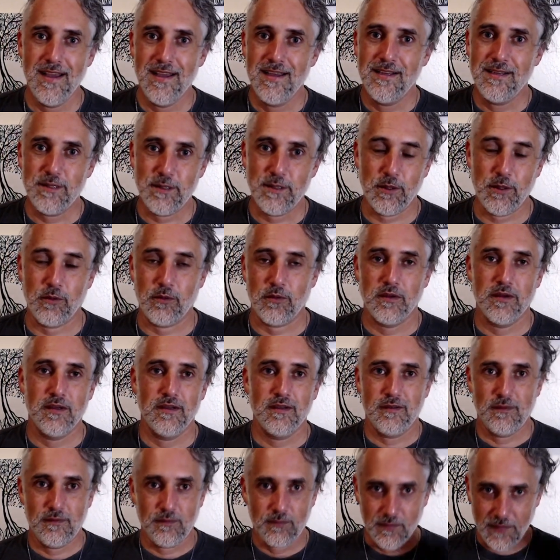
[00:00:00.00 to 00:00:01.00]
So
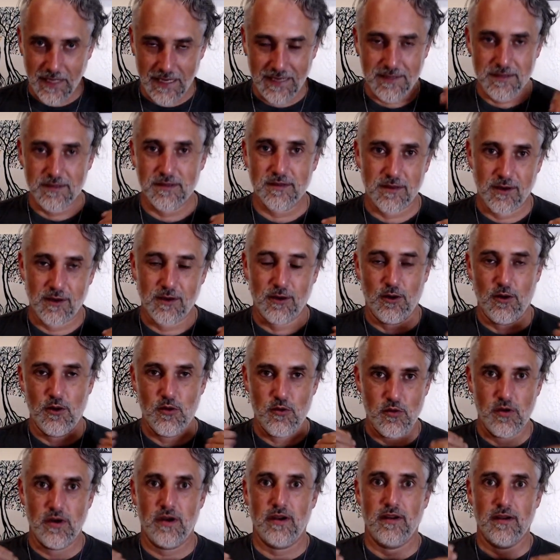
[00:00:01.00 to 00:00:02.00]
that's our
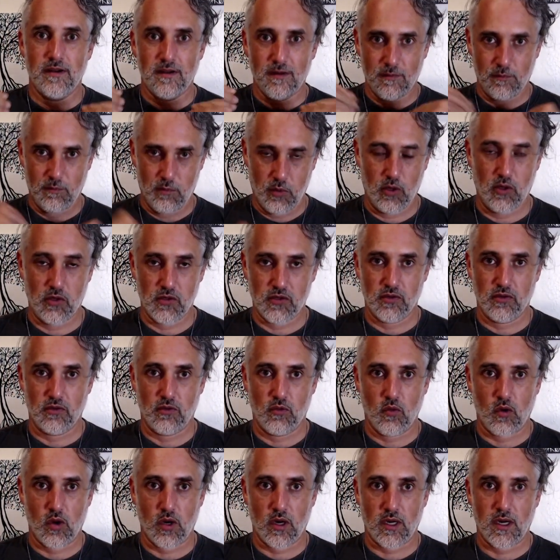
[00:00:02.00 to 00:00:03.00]
own personal
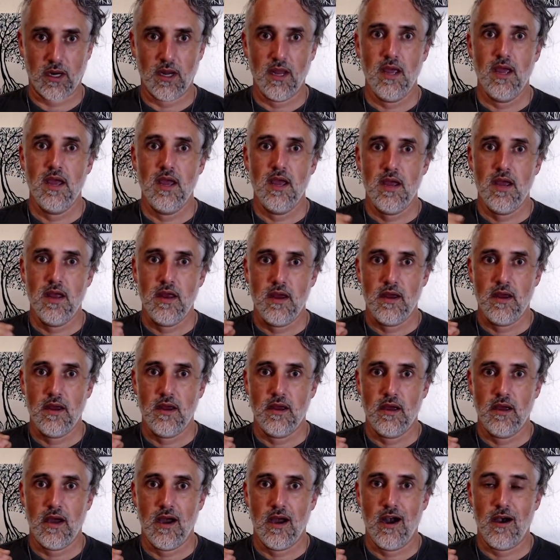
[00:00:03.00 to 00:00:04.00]
work.
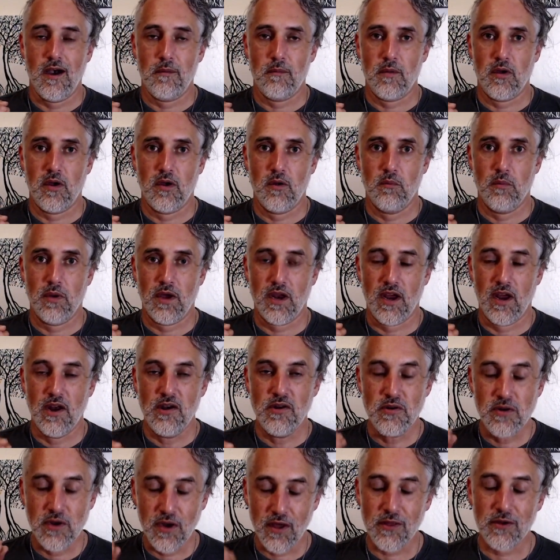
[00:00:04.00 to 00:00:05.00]
But
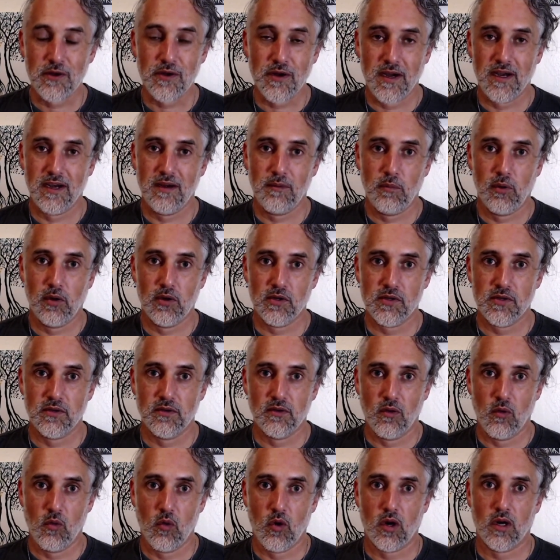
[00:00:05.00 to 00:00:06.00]
another kind of
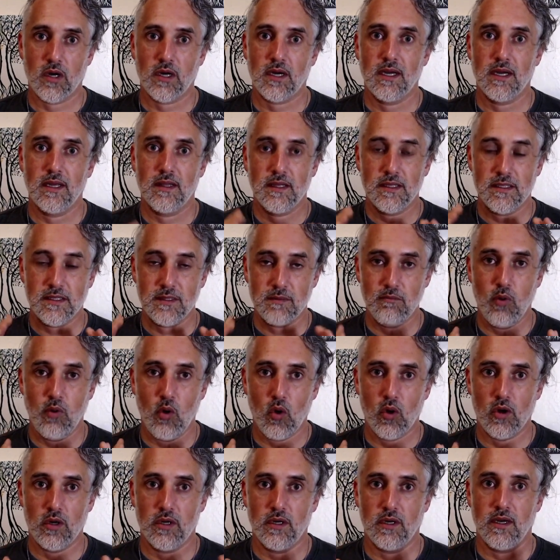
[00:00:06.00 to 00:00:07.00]
personal work that's
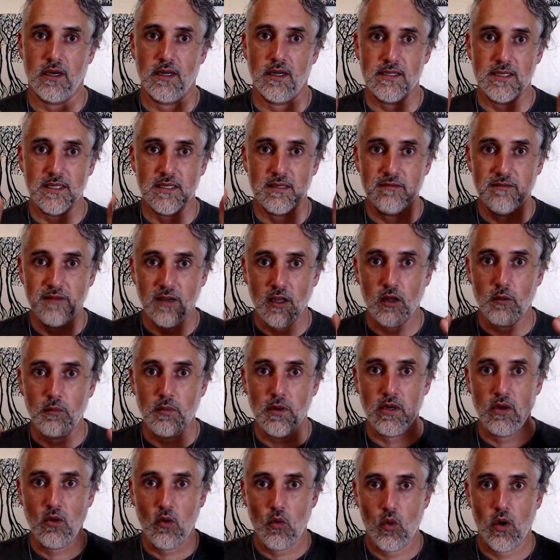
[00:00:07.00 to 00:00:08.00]
important is
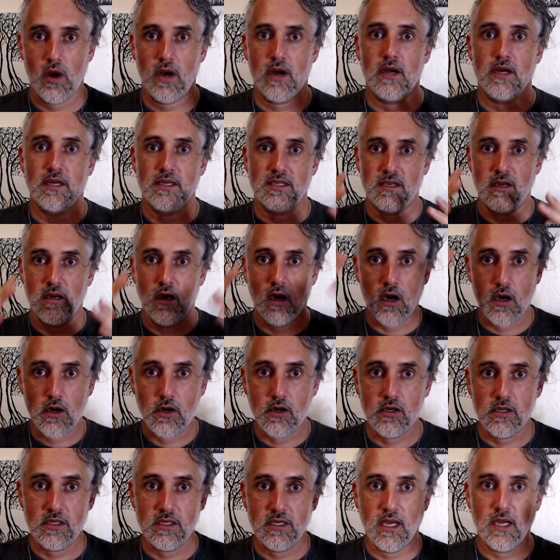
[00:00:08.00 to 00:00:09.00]
developing awareness and
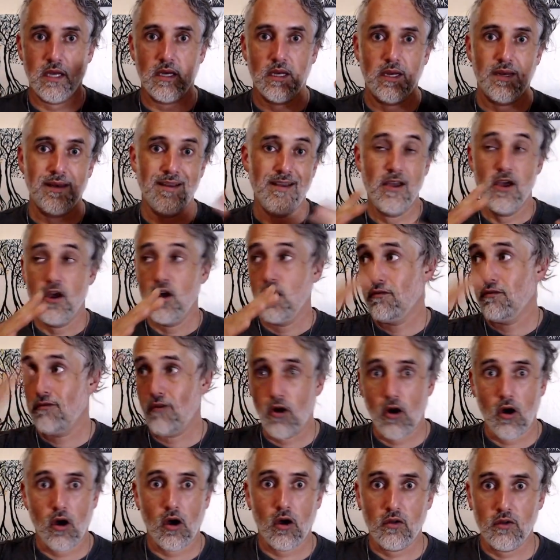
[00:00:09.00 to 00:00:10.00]
understanding of
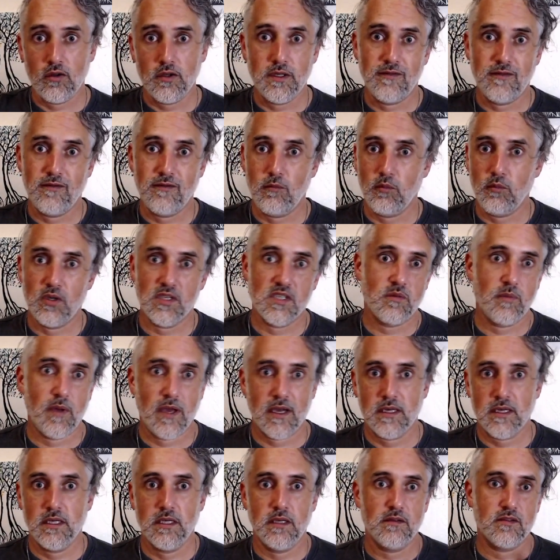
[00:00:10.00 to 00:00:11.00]
all the different
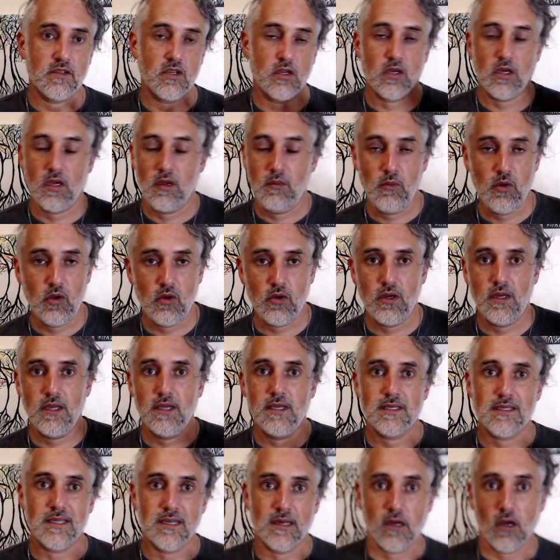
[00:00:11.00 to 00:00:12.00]
perspectives and
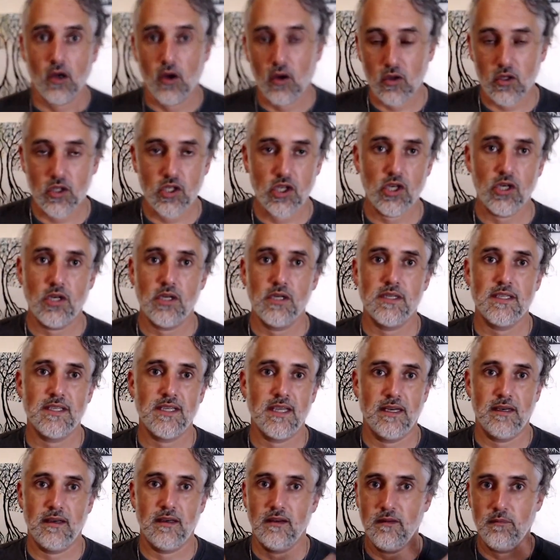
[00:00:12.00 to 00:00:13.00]
communities and cultures
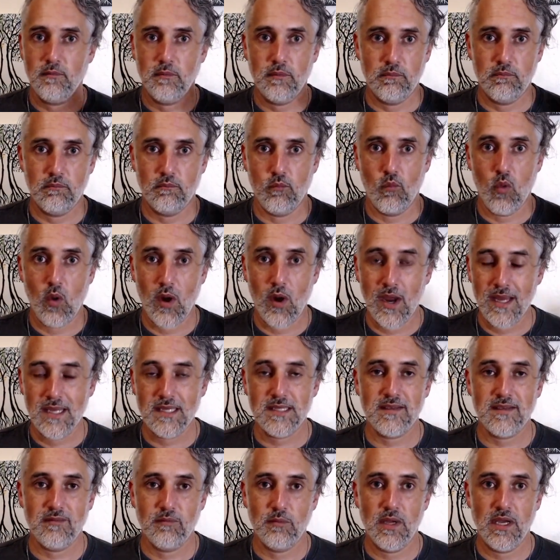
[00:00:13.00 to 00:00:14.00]
and ways
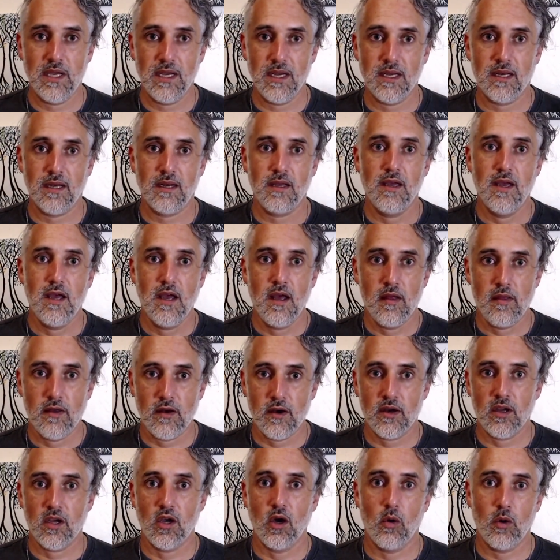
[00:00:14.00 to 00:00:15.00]
of being that are
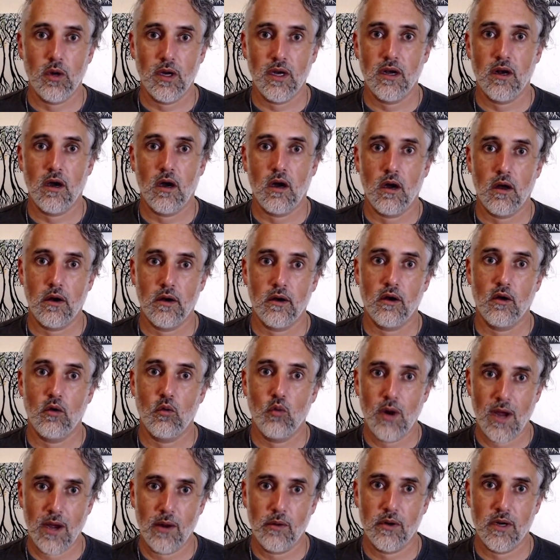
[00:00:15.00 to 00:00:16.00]
going on
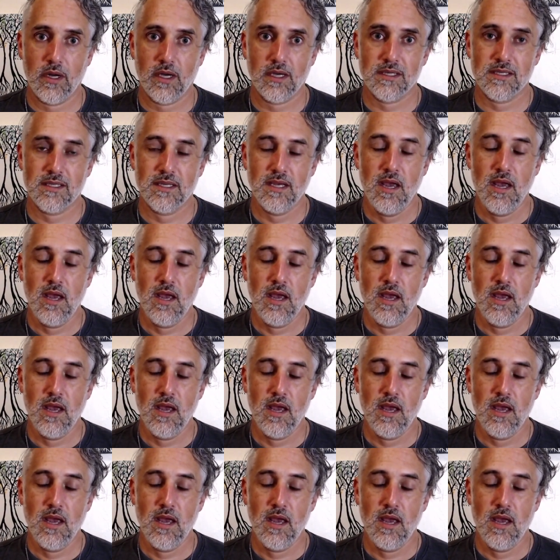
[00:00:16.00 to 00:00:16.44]
around us.